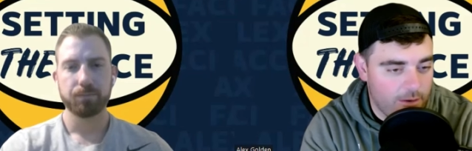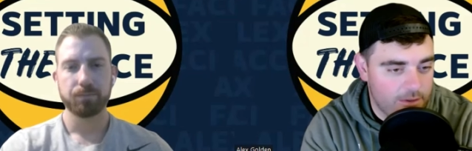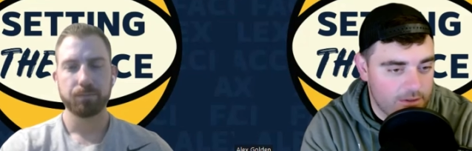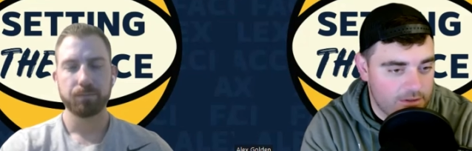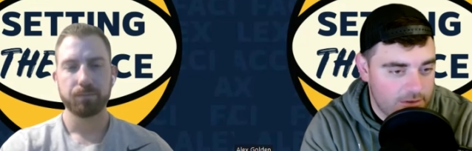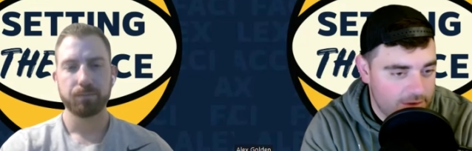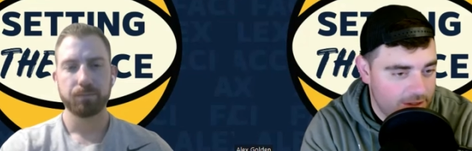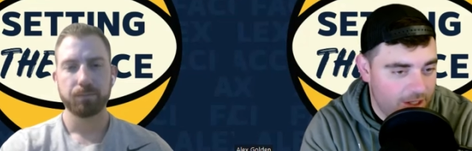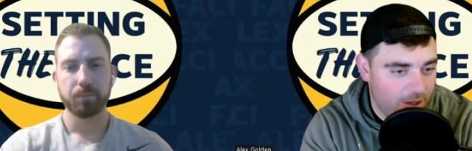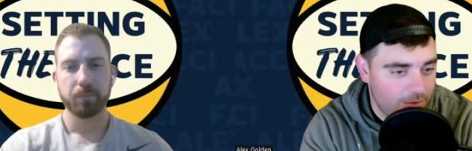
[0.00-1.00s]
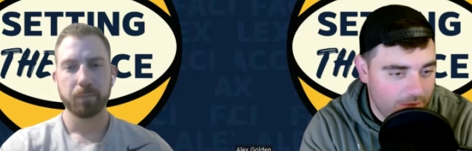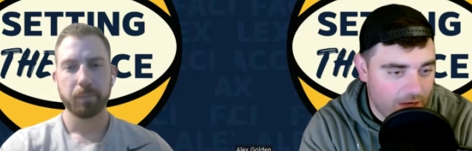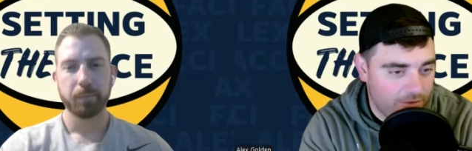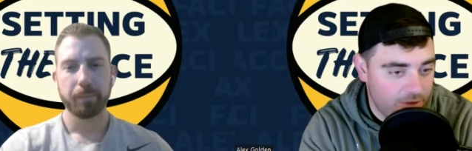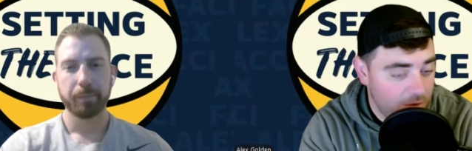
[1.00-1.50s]
Speaker 1: it was you know,
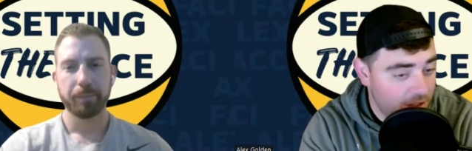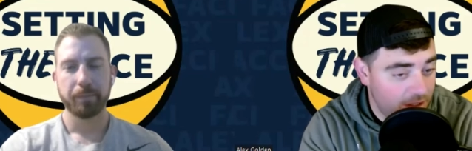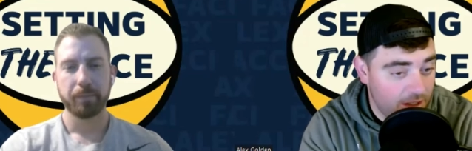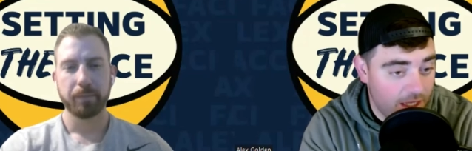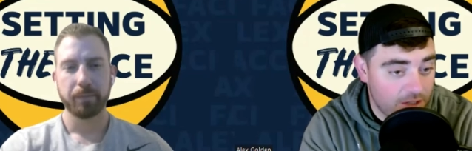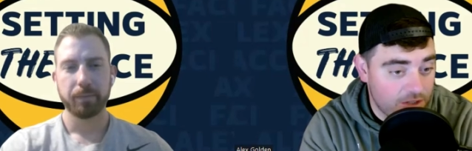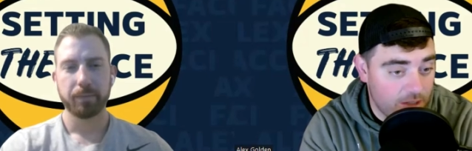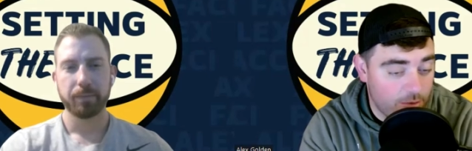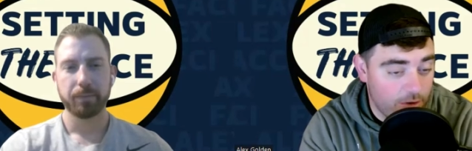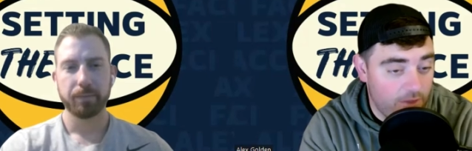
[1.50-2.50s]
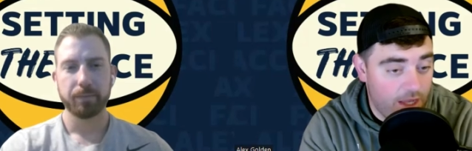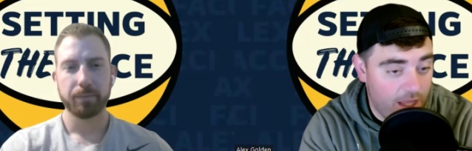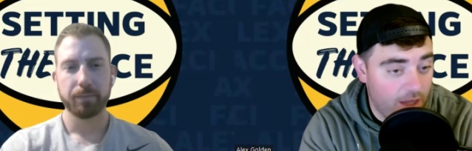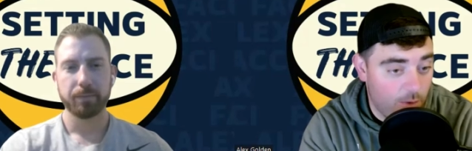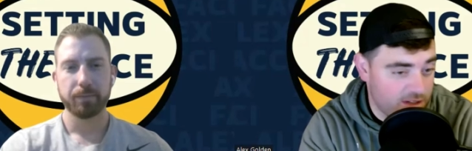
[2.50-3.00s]
not a fluke. And Indiana's trying to prove that,
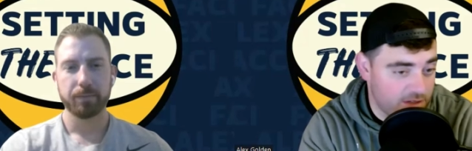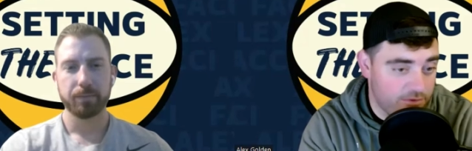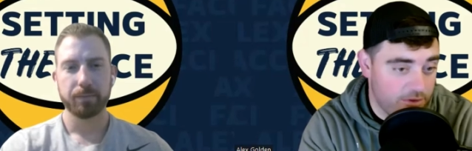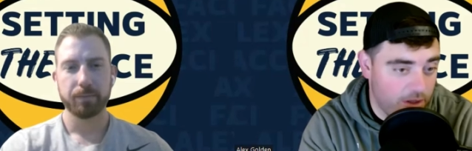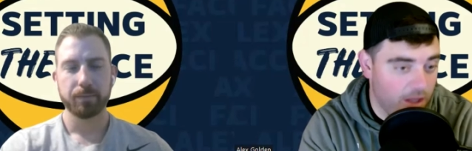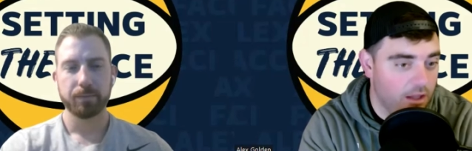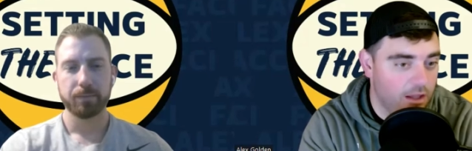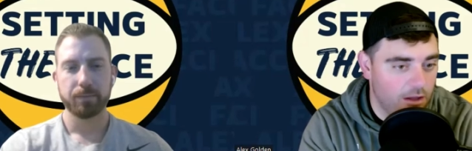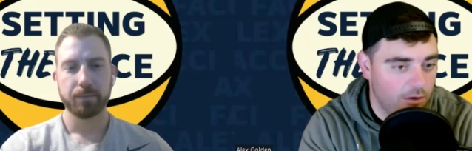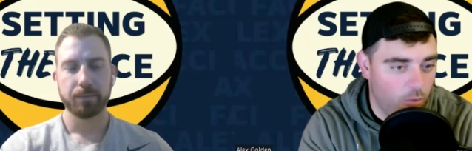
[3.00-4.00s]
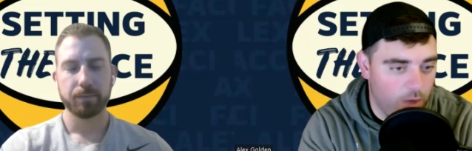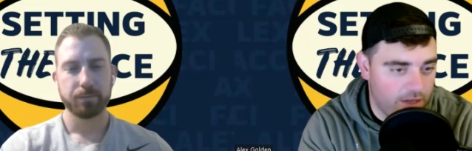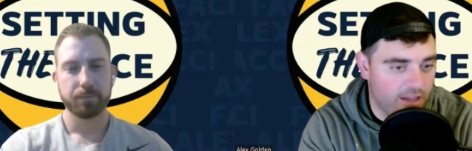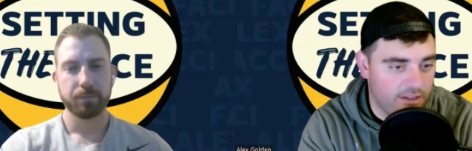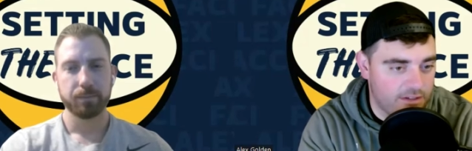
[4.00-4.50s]
hey, it was a fluke. We
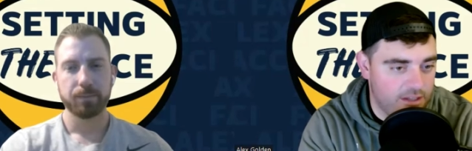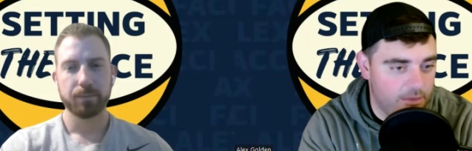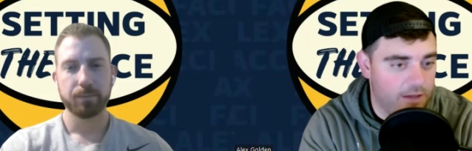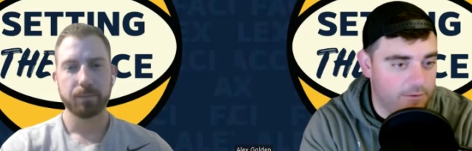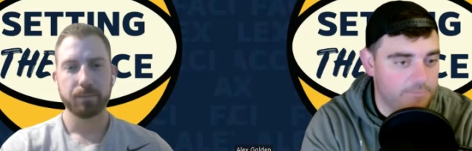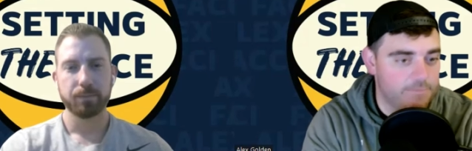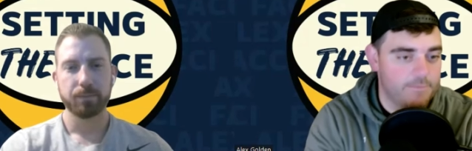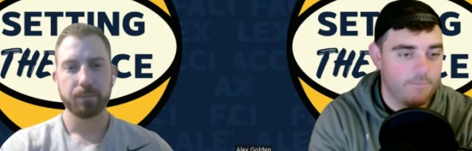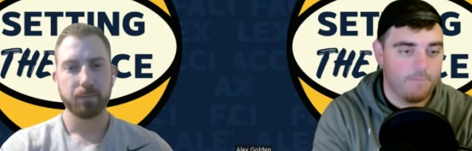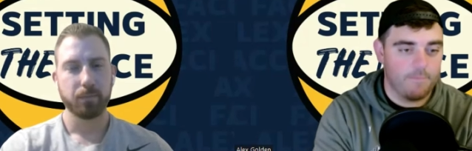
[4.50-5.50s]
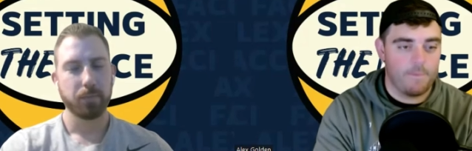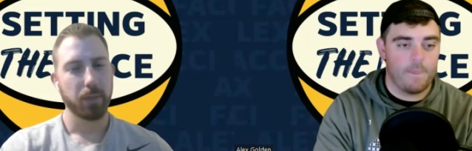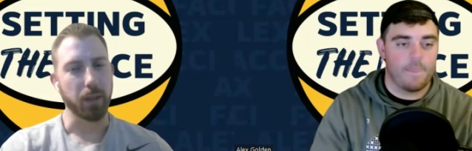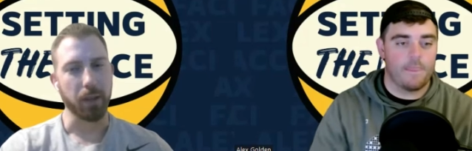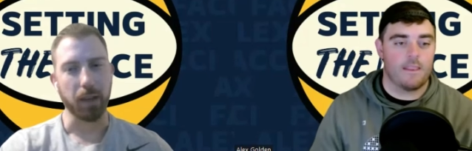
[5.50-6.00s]
can take this team down.
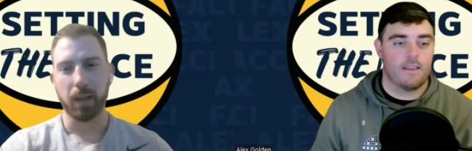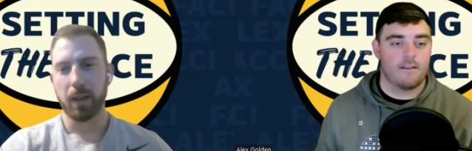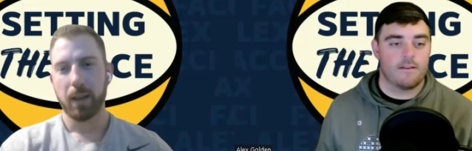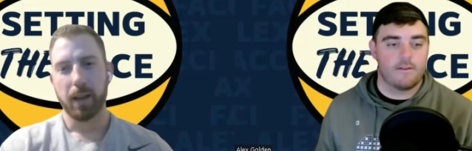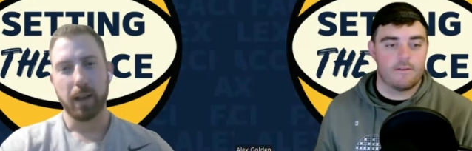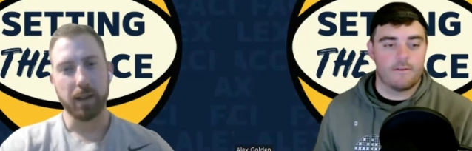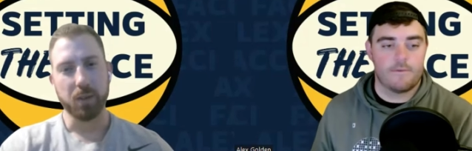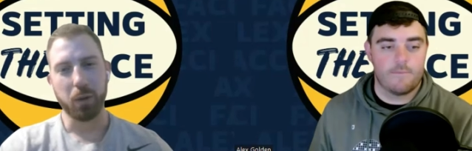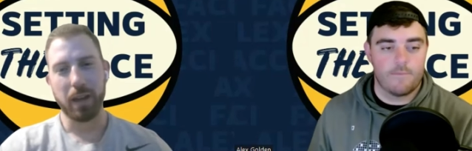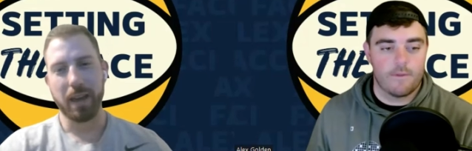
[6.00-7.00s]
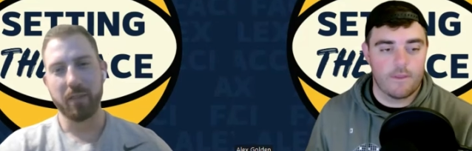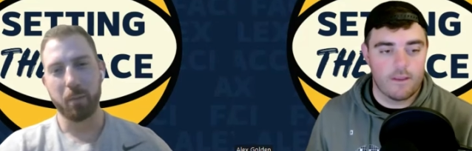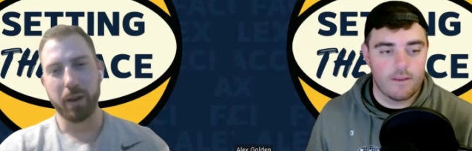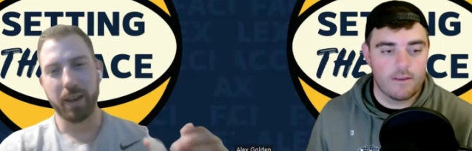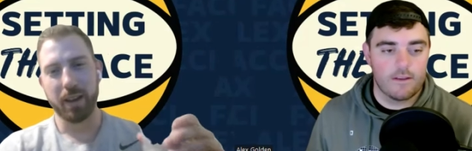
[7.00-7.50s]
Speaker 2: Hey, Ox, what I have in
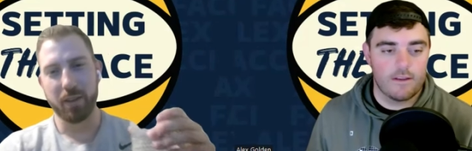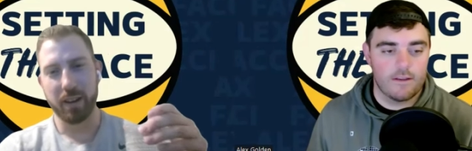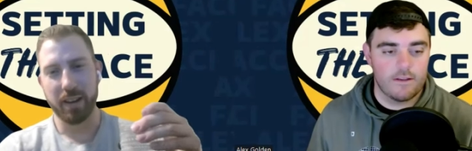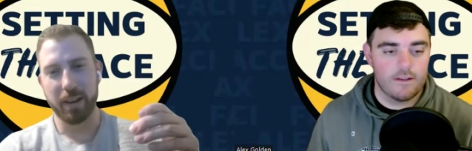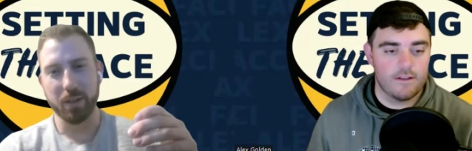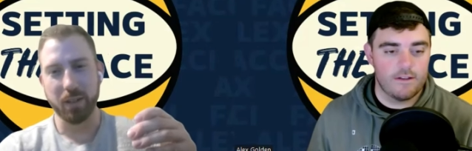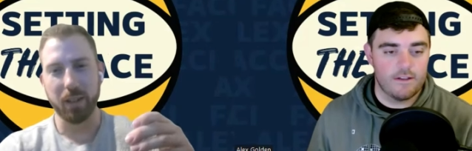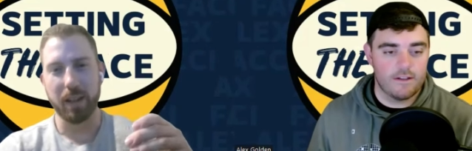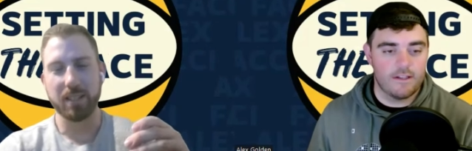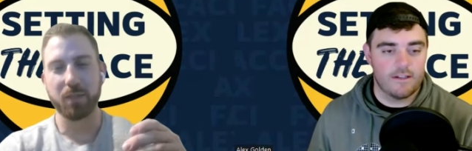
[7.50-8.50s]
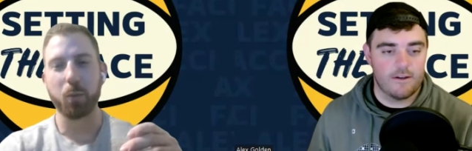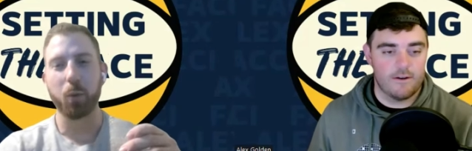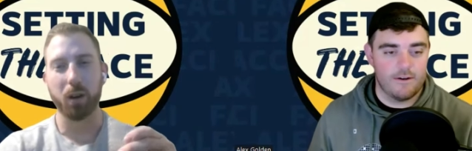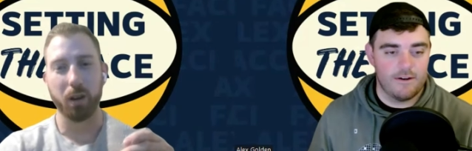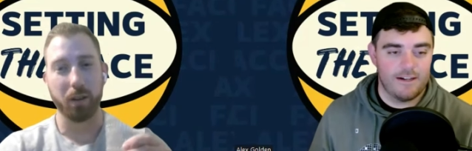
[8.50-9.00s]
my hand right now is a glass of
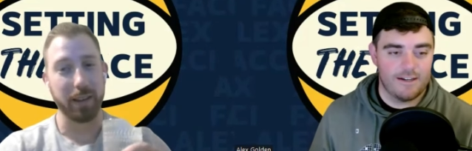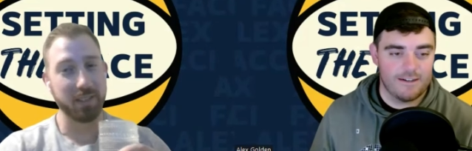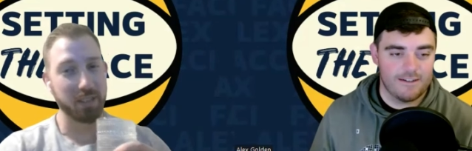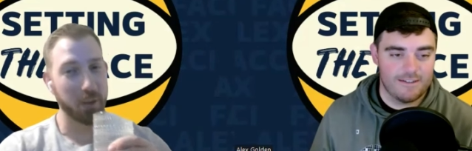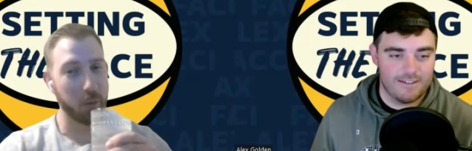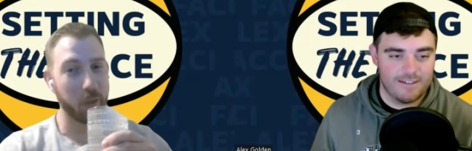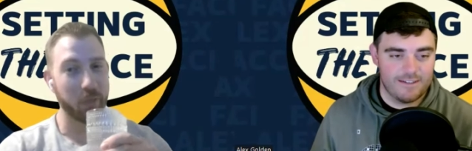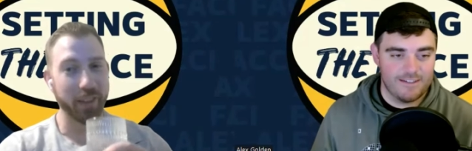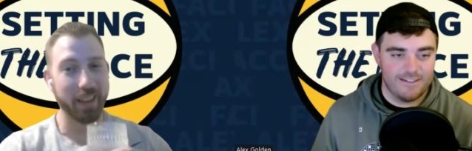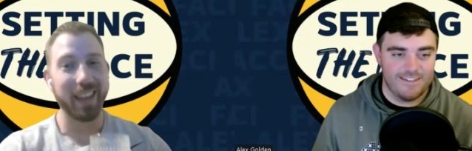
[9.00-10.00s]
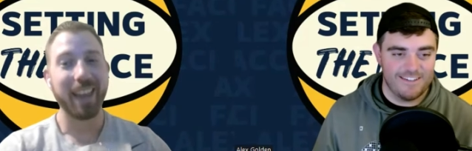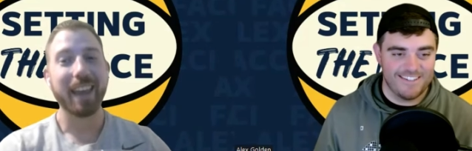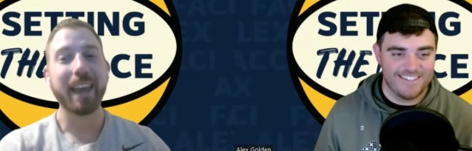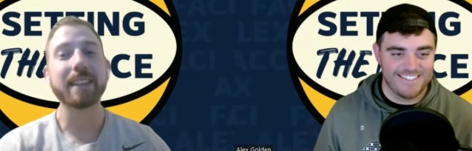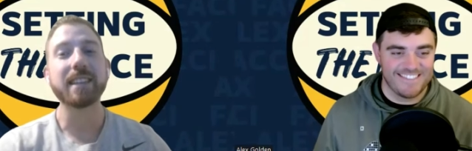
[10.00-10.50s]
water. And I tell you one thing,
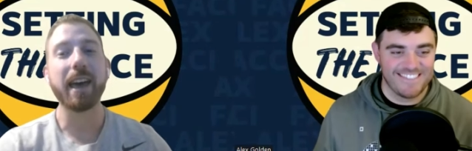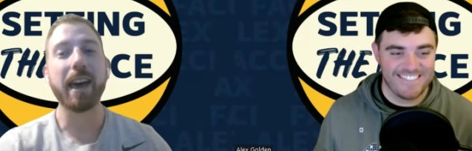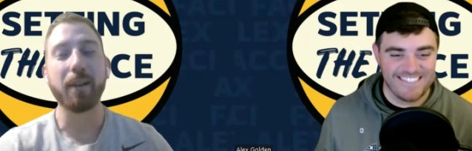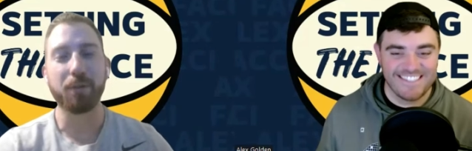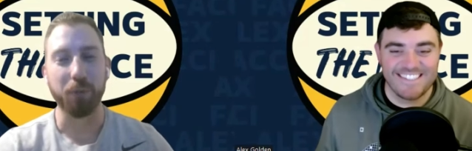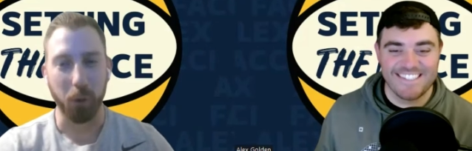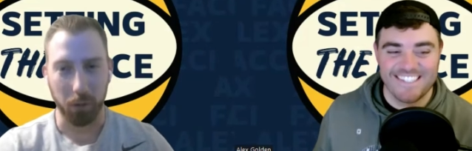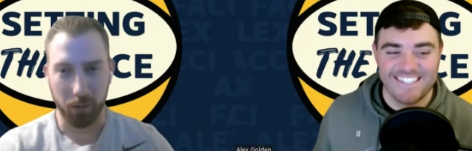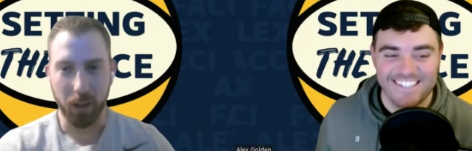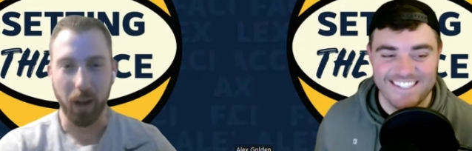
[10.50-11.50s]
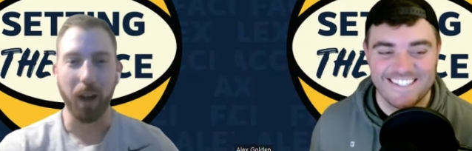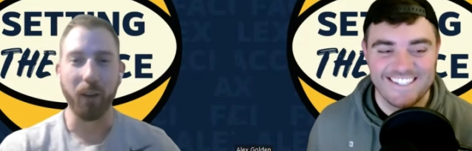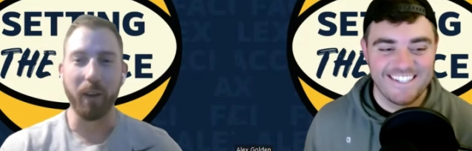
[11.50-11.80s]
it's half full. All